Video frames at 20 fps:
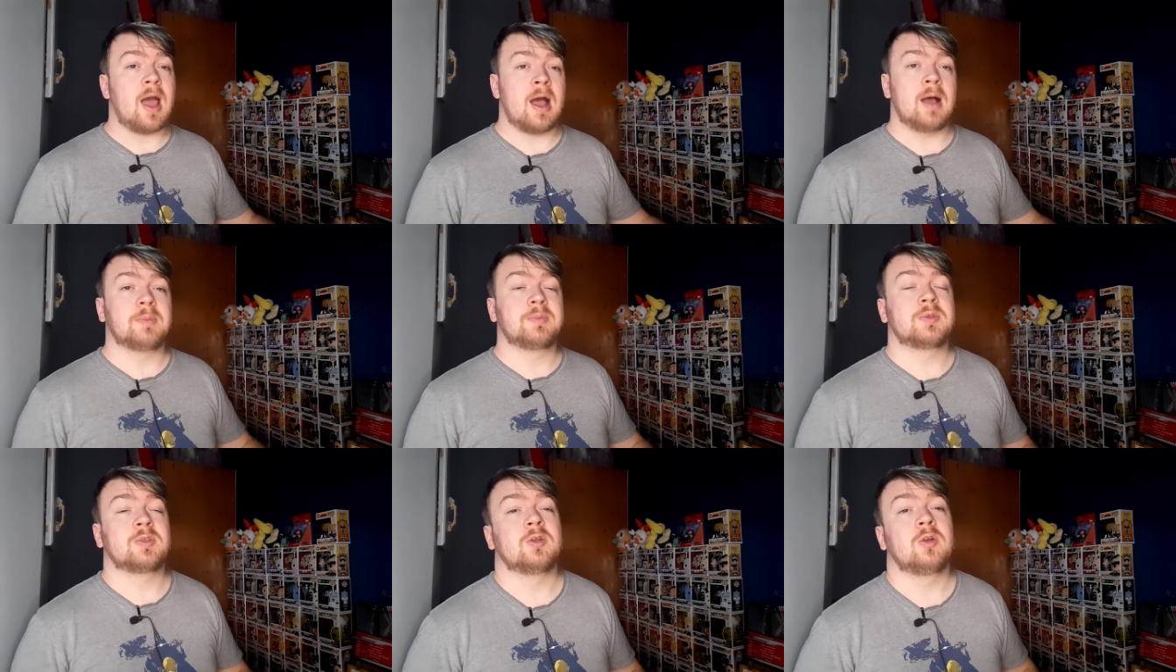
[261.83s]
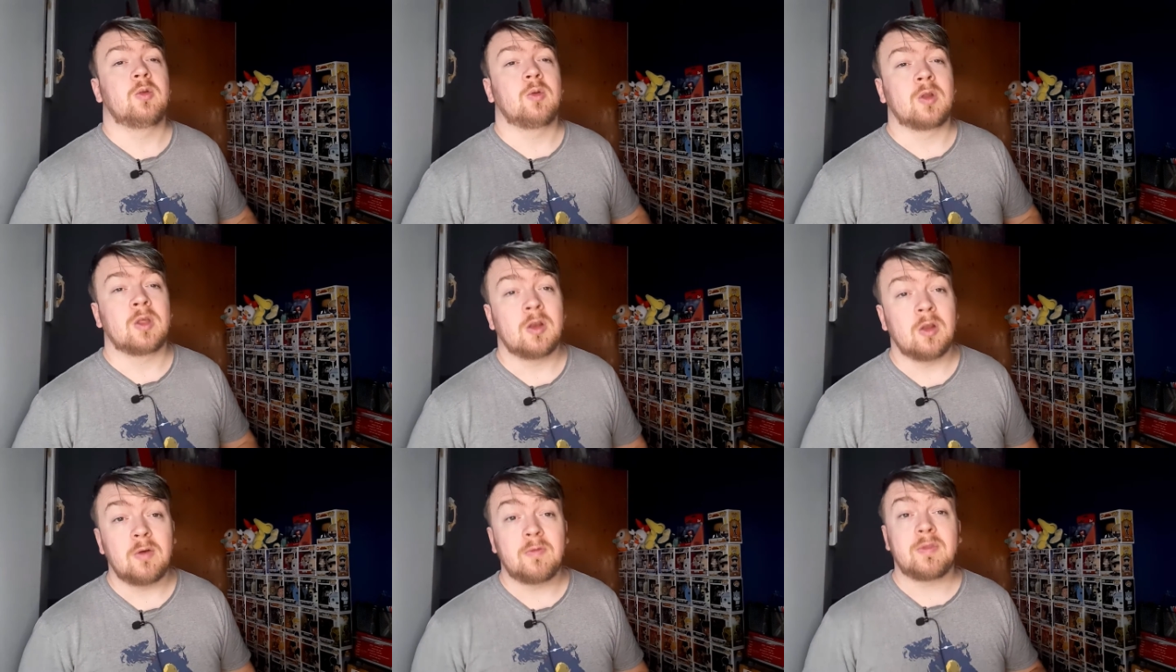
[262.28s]

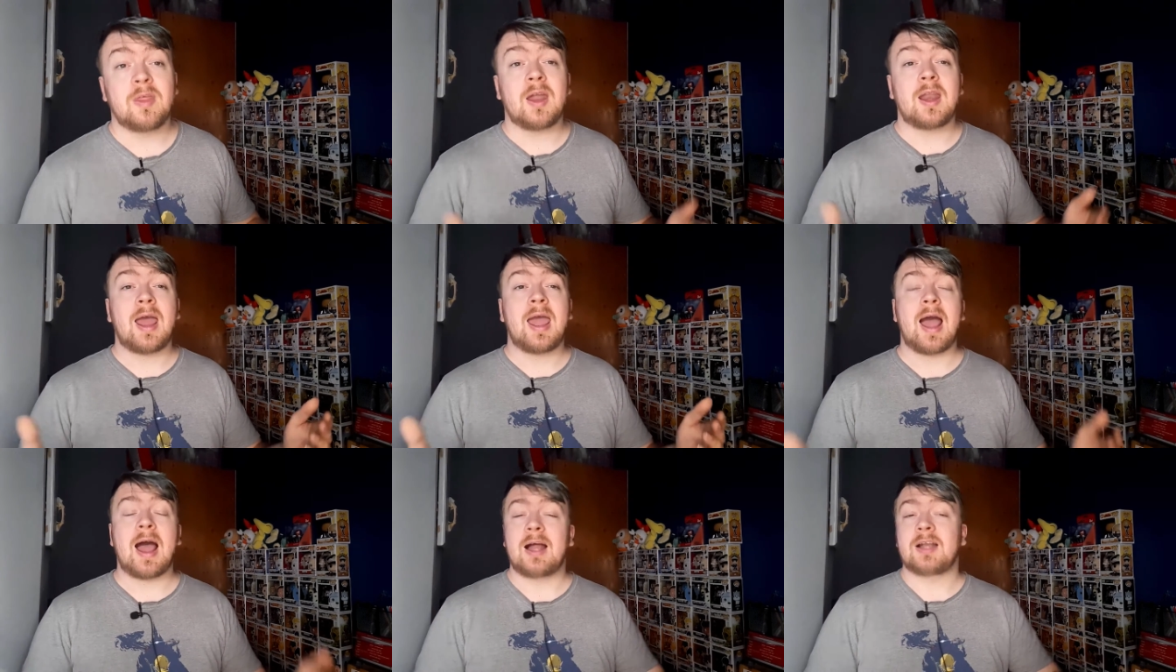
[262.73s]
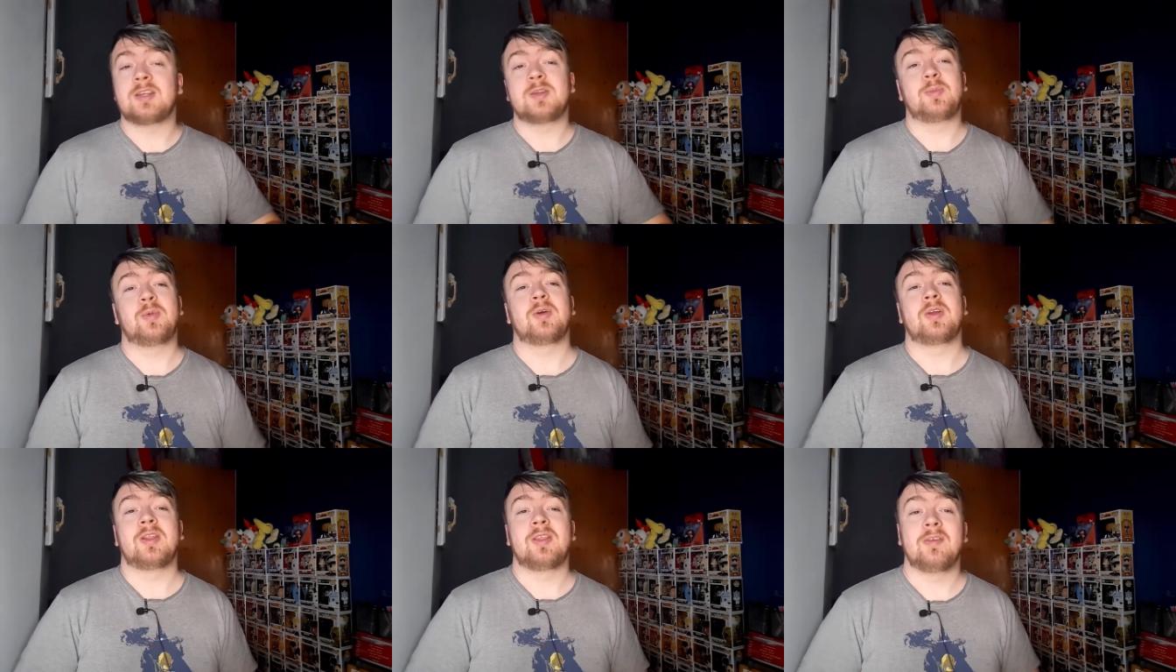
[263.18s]
absolutely love that I had to
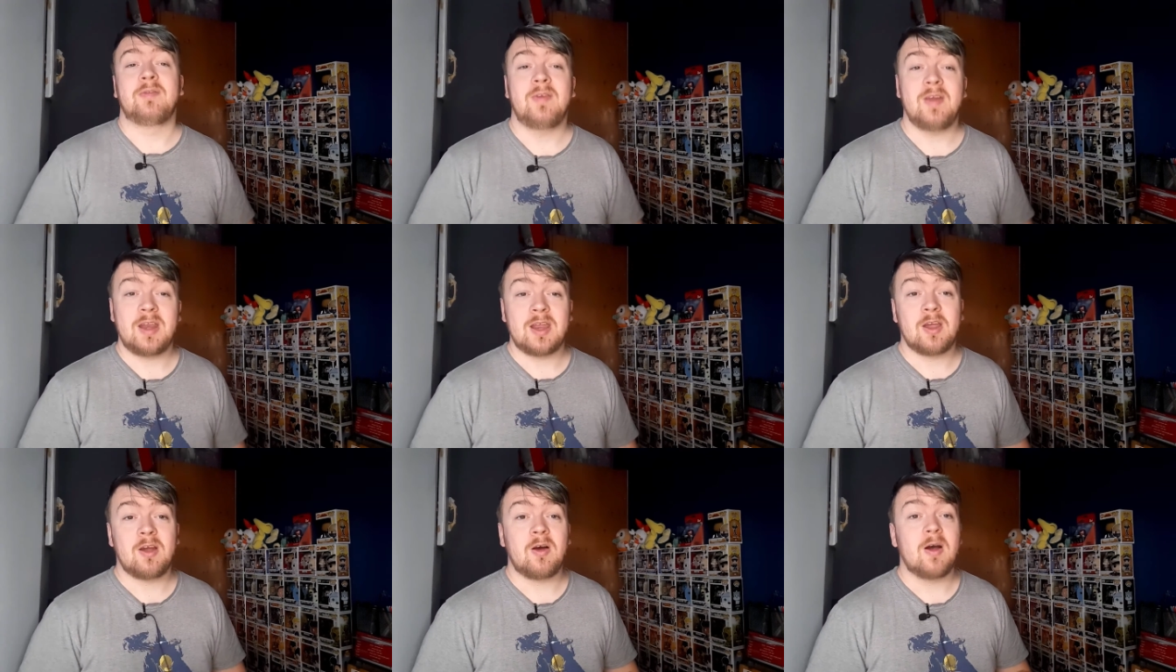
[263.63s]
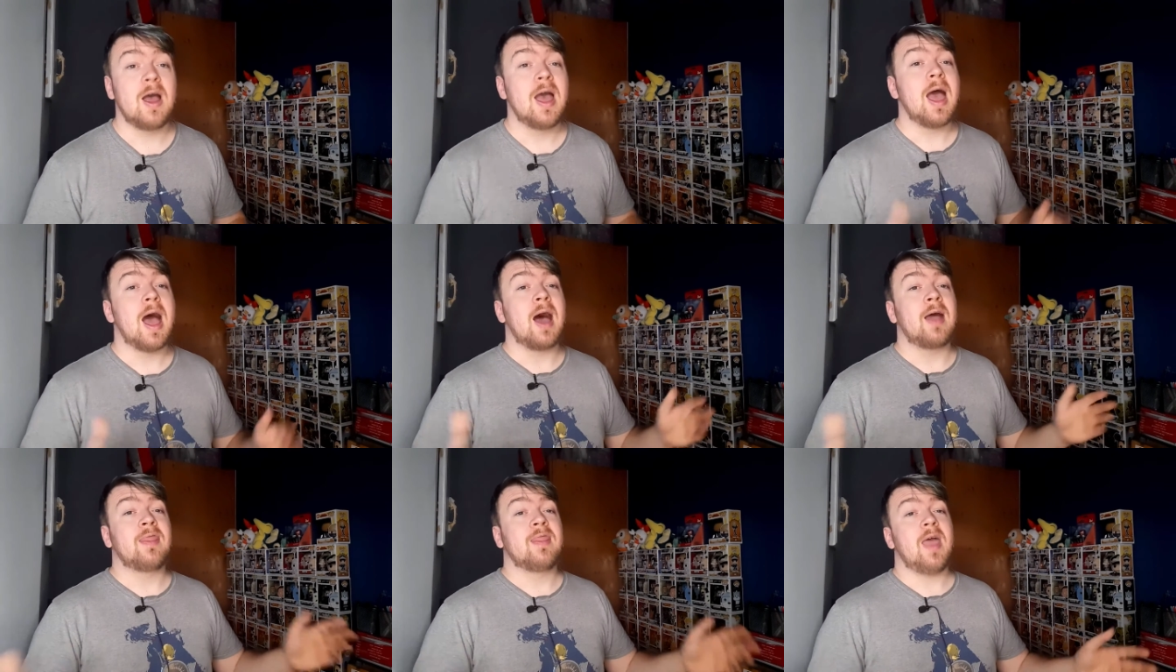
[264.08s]
put in the video,
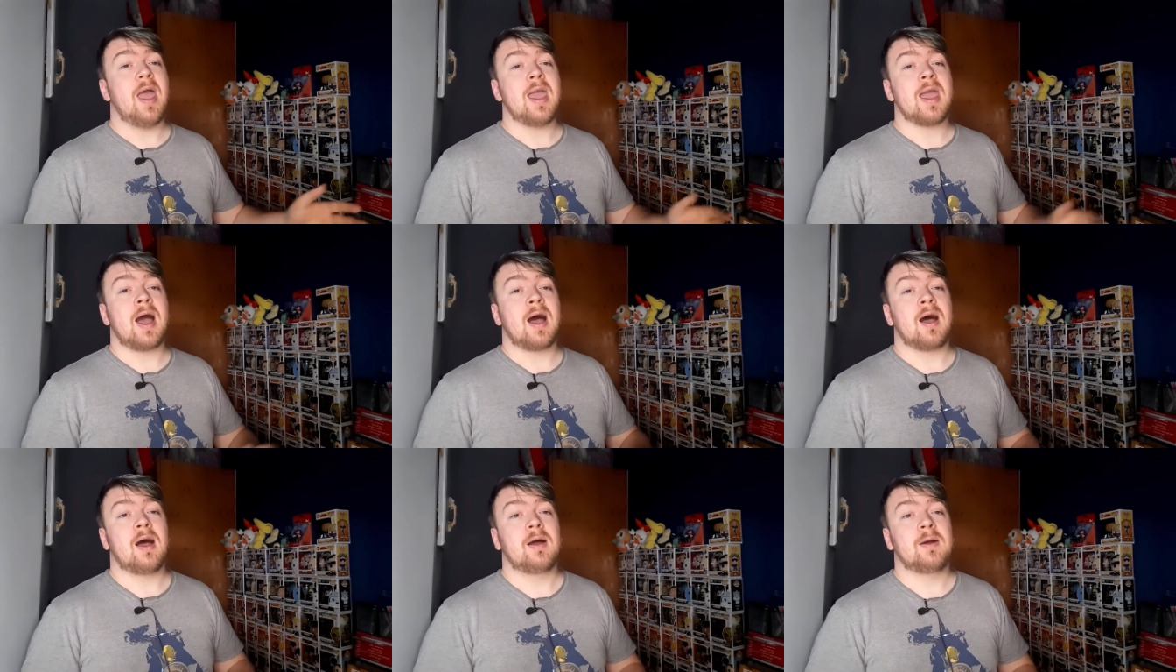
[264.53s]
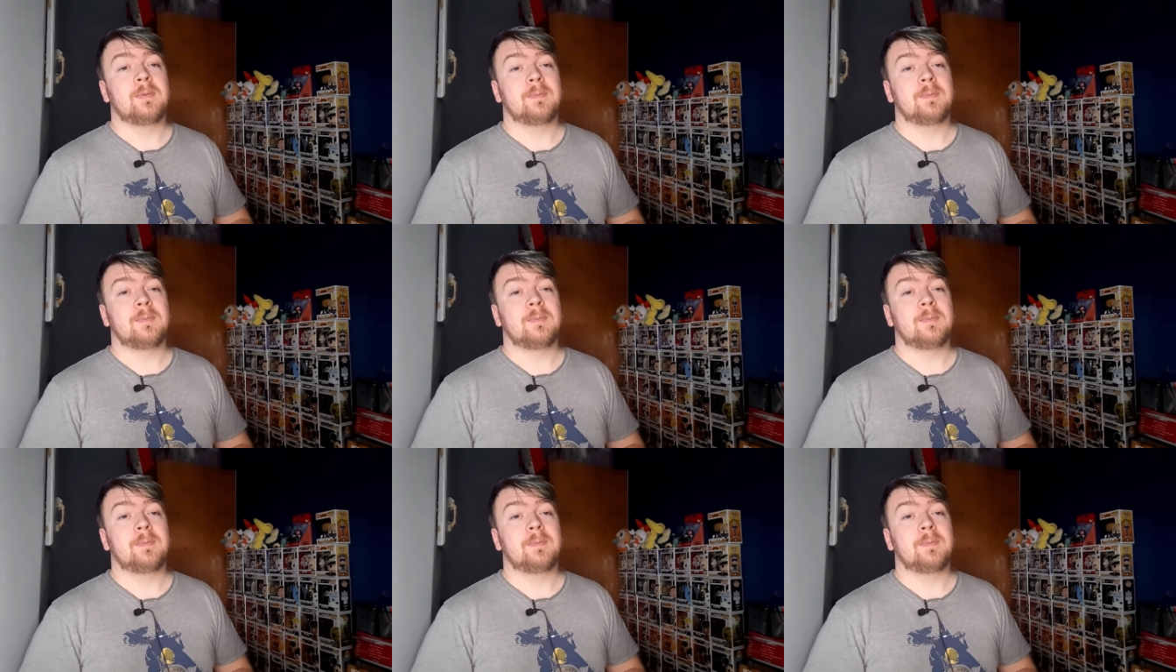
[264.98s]
and they are